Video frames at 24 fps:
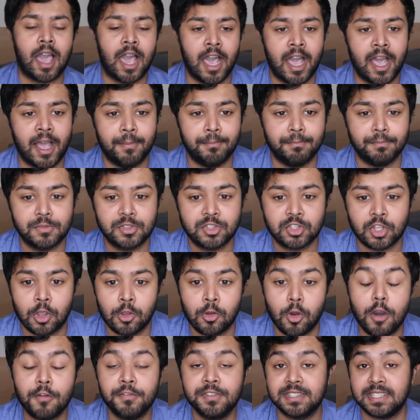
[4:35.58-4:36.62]

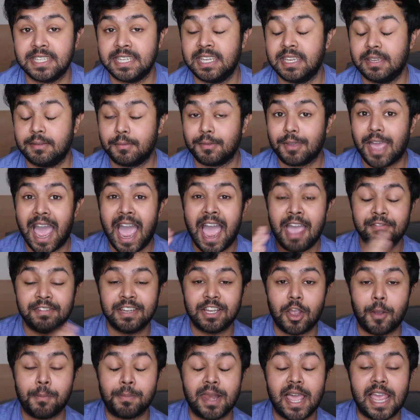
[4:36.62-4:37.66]
So obviously,
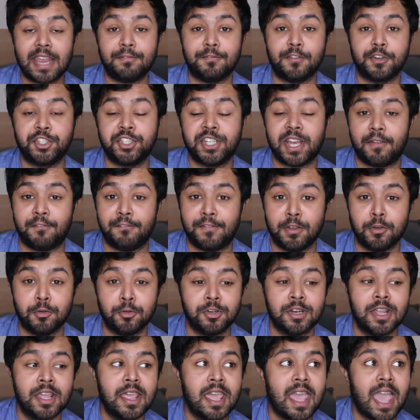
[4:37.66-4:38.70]
having applied for
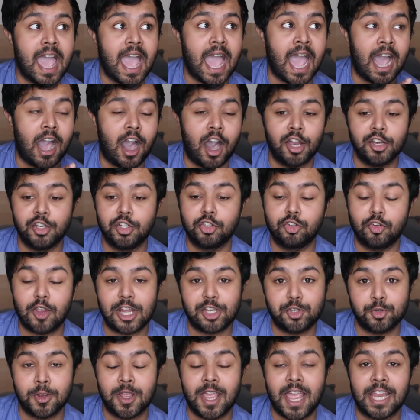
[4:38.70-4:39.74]
Sheffield at
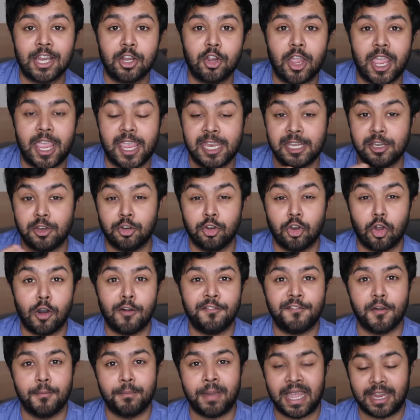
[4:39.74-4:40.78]
undergraduate and getting an
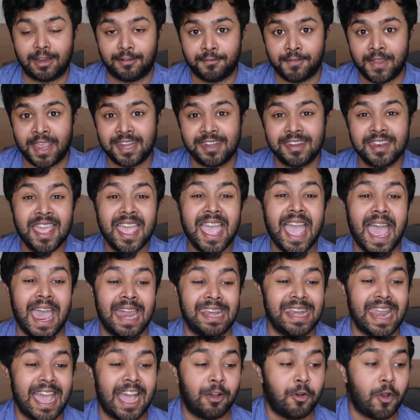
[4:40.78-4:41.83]
offer back then,
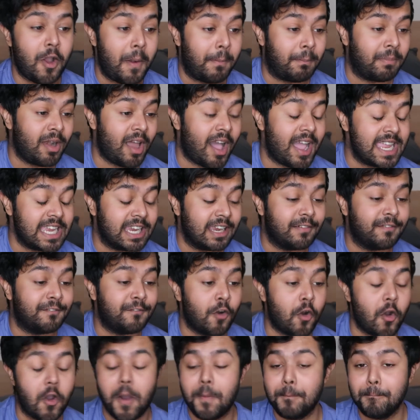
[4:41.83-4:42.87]
and now applying
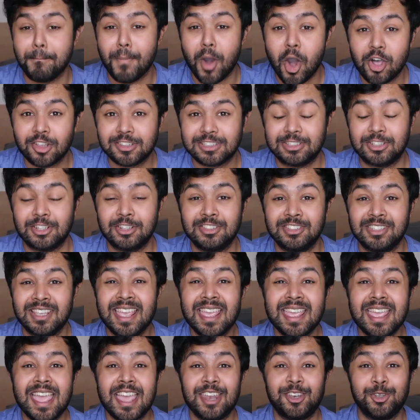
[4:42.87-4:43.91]
for a
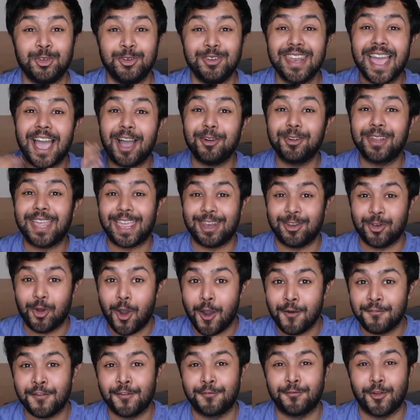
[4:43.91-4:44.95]
master's to now get an
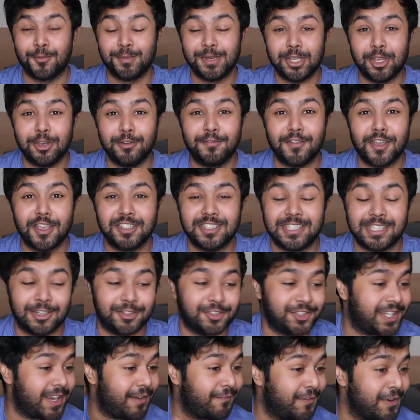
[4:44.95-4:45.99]
offer from the University
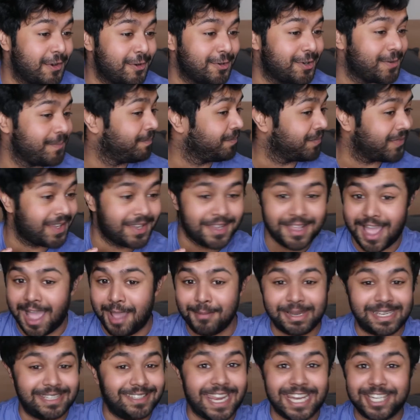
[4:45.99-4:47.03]
of Sheffield,
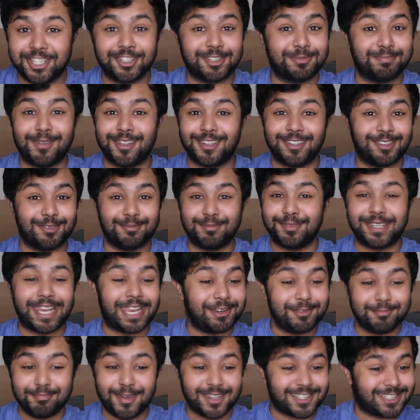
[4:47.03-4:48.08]
I mean,
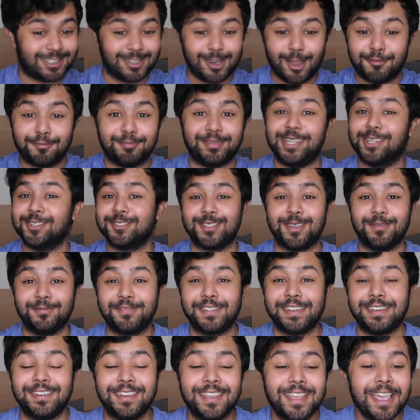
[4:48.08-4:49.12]
they must love me or
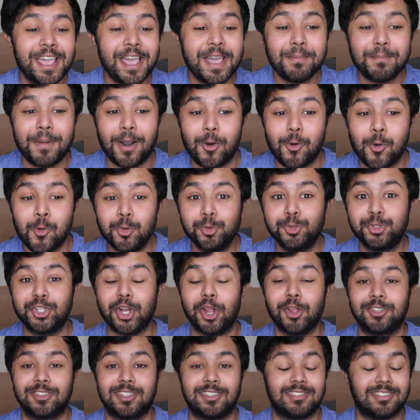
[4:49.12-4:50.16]
something. But all
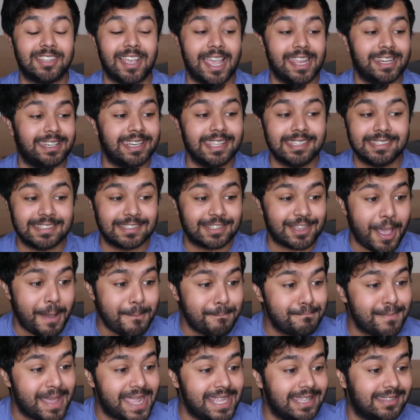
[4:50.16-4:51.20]
jokes aside, this is
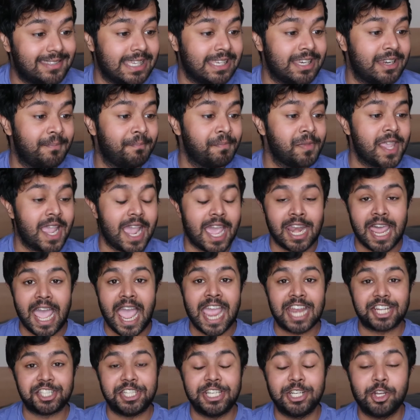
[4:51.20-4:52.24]
amazing, and
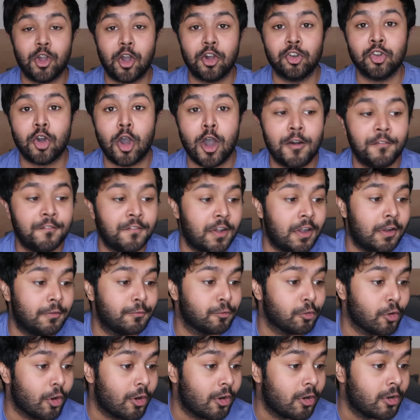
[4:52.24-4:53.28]
I actually got an
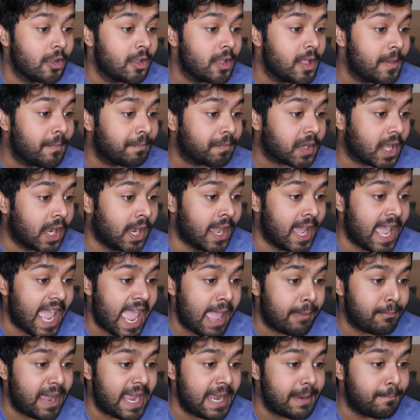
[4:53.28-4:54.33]
offer for
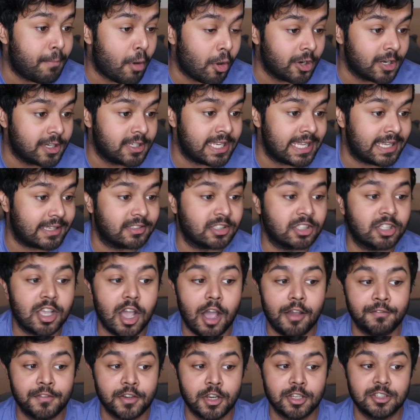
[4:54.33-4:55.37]
MA Politics,
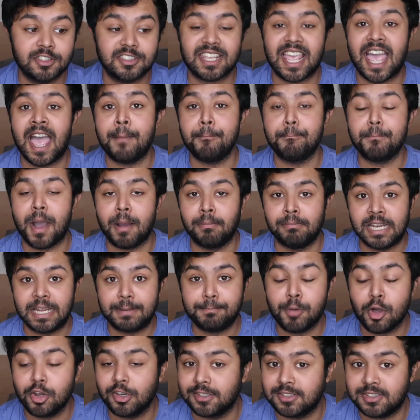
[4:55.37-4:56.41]
Governance, and
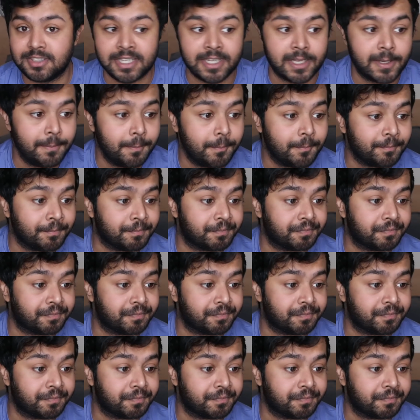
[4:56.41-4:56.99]
Public Policy.